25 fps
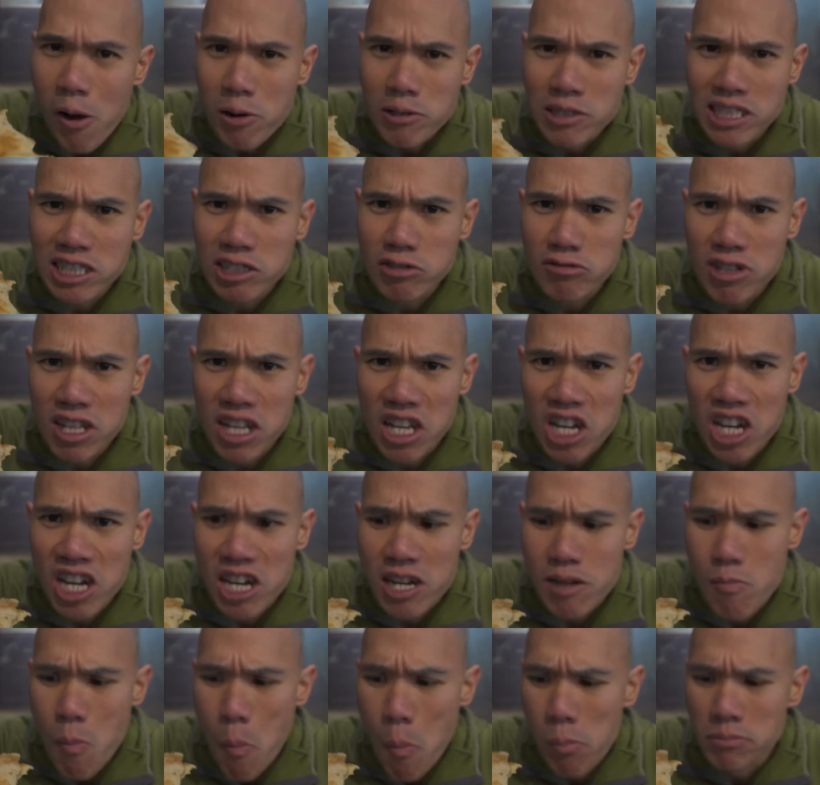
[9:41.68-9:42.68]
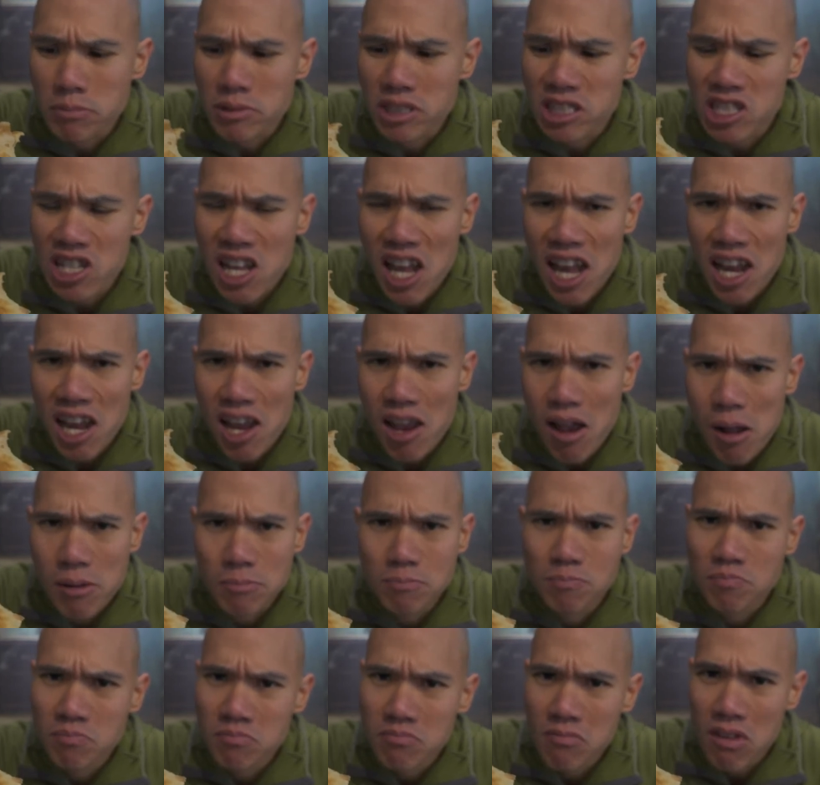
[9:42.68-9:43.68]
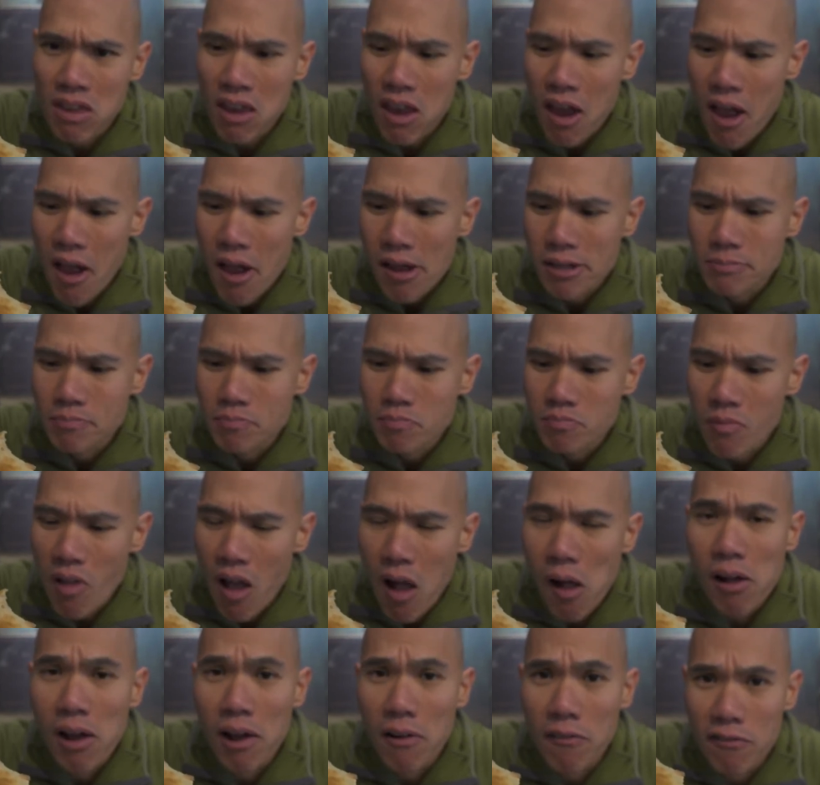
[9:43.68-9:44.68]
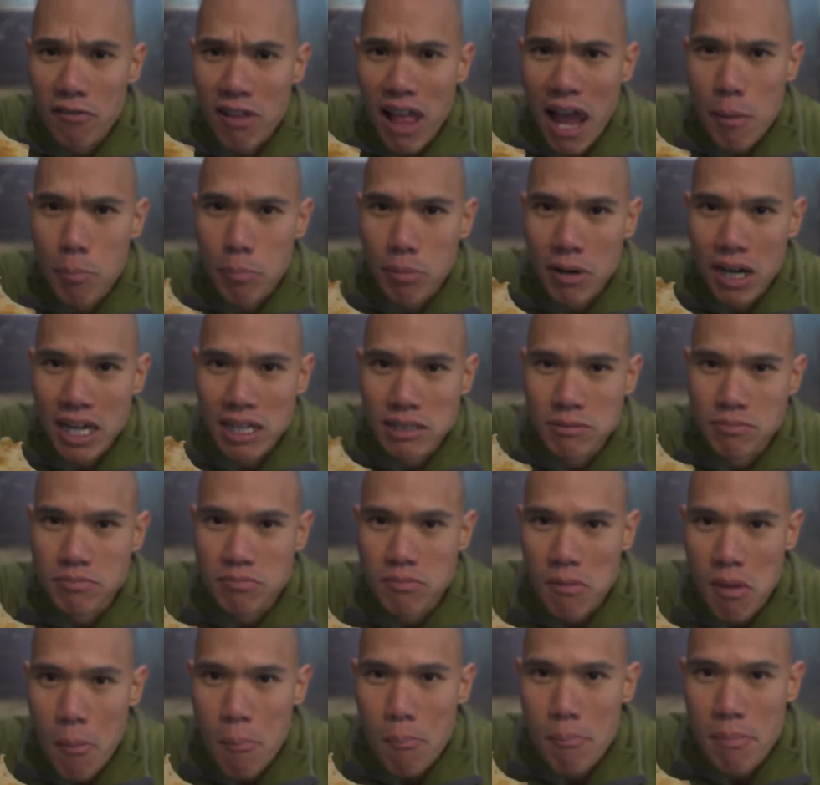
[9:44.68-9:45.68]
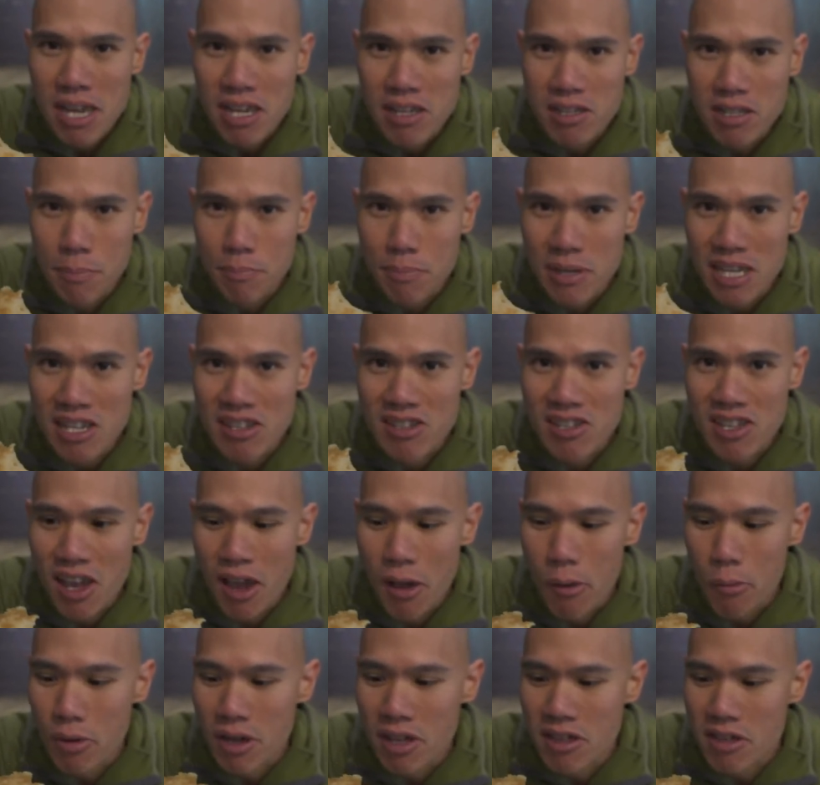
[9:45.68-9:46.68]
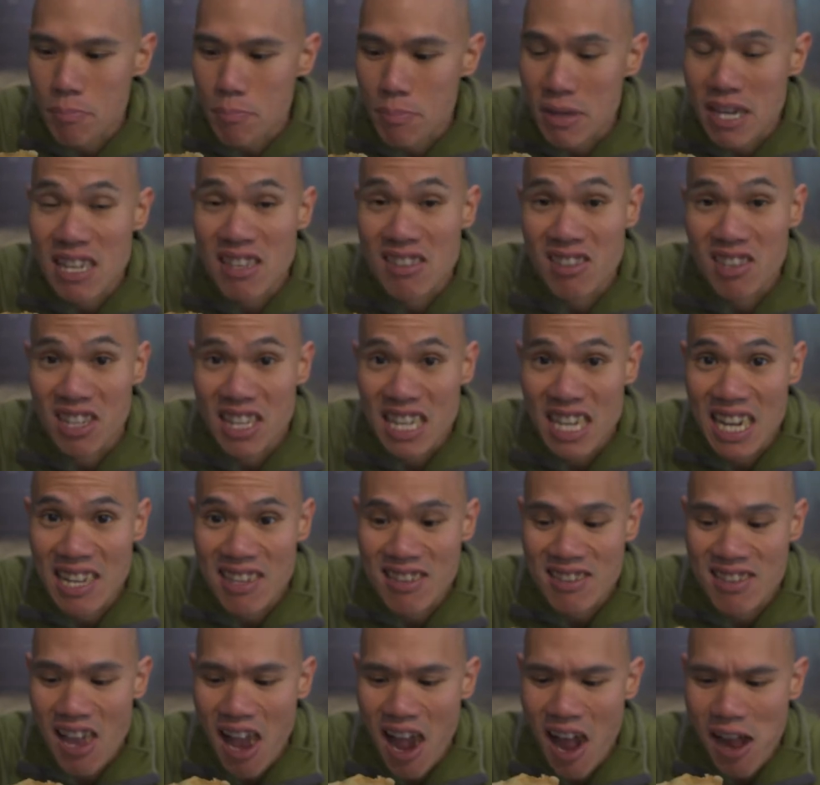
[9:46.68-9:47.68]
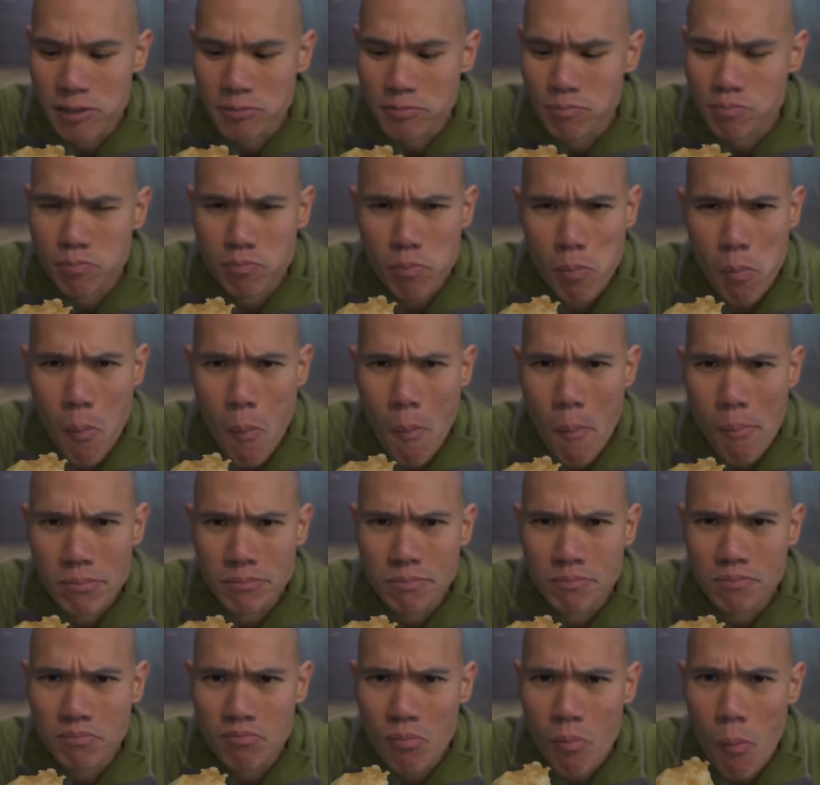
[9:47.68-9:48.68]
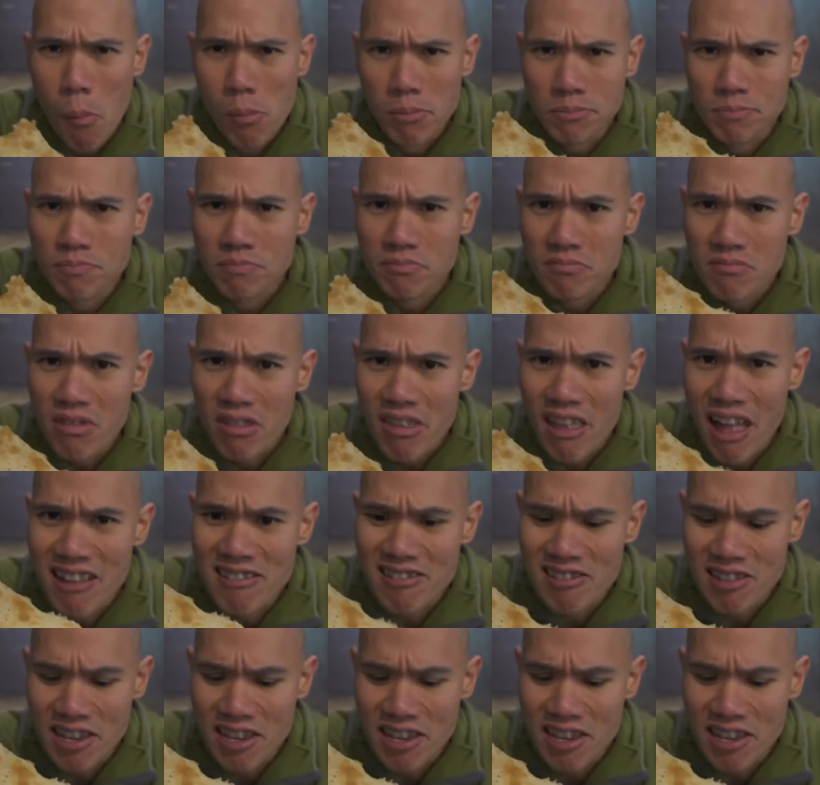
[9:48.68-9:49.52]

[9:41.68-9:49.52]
that's really good. It's like a flatbread meets a pizza with beans on the inside. Mmm. That's